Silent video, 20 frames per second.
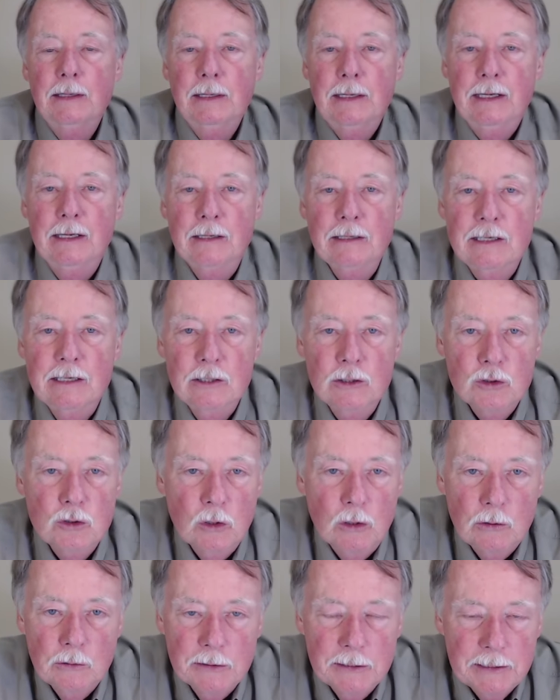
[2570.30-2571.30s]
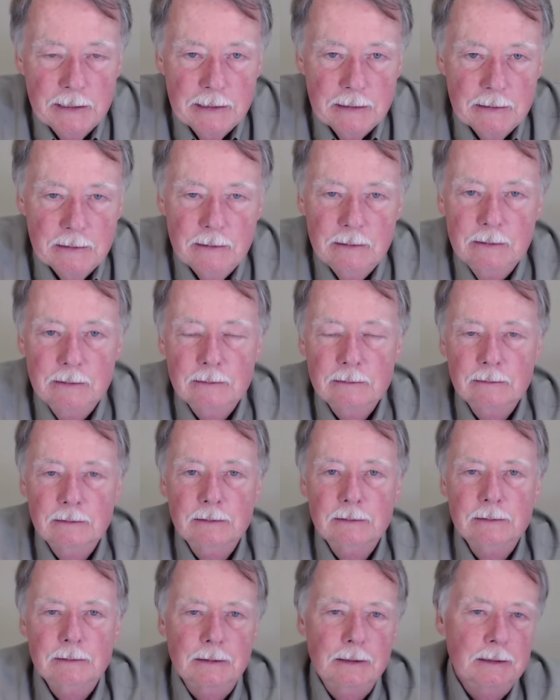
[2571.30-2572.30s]
in control there,
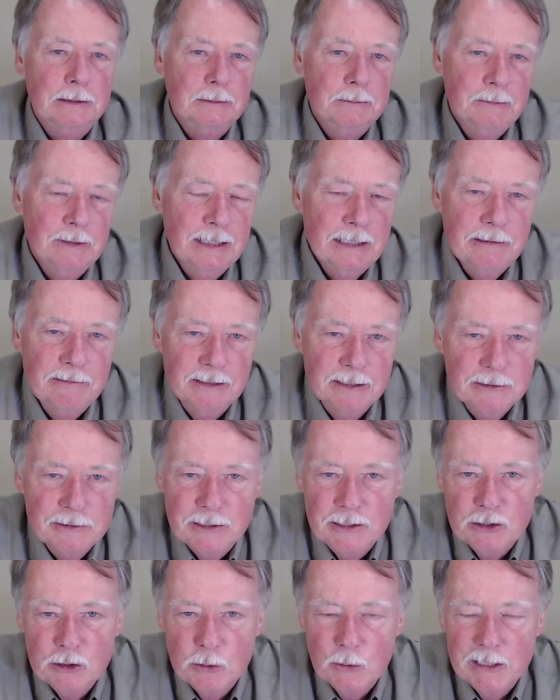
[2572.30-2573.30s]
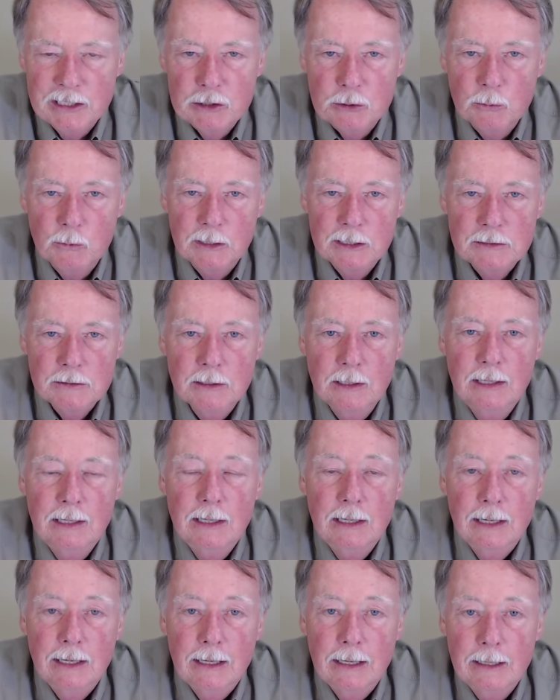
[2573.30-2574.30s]
or whatever the situation was.
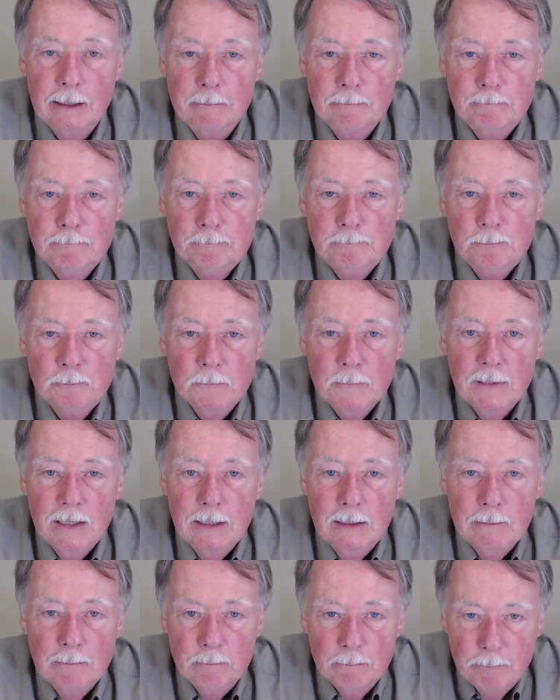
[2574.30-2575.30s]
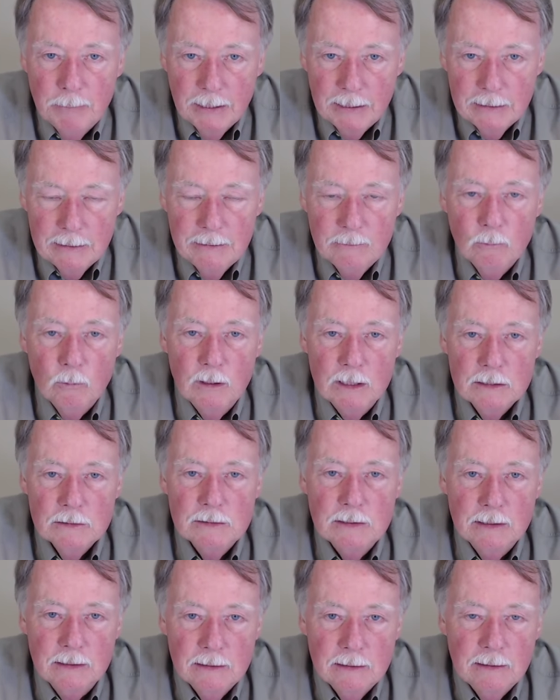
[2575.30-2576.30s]
Um, but it
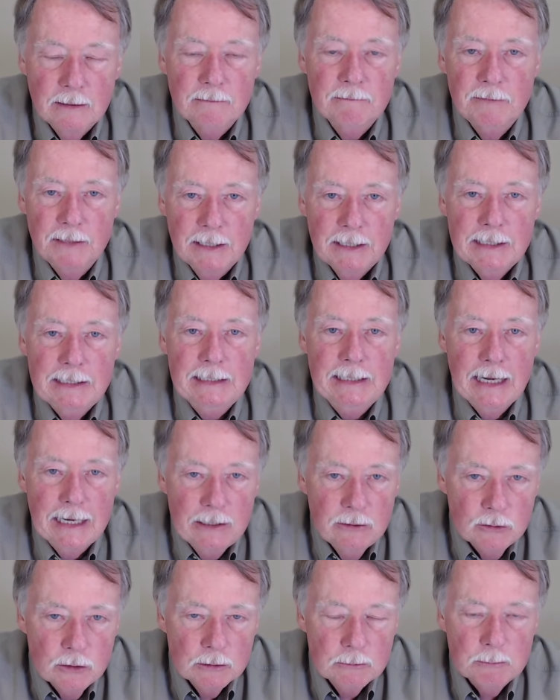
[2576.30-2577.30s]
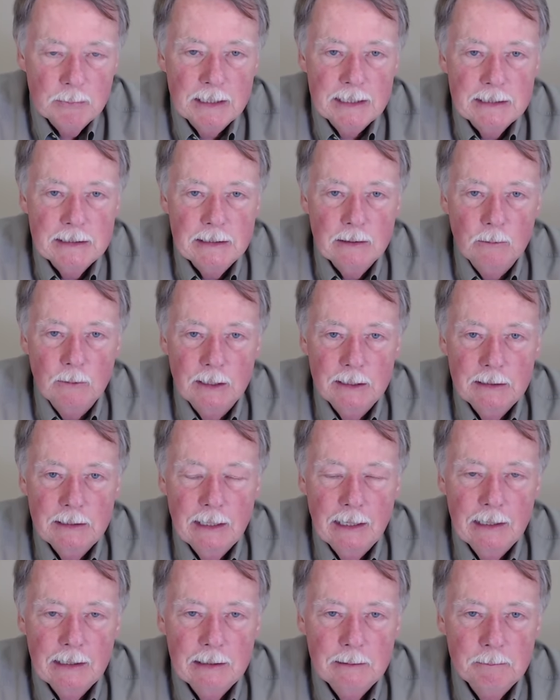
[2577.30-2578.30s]
was a, a very dangerous place at one
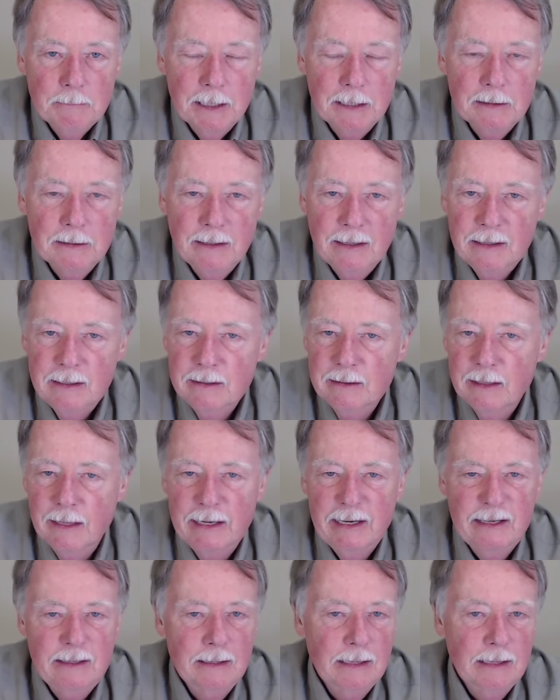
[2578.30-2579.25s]
time, and they laid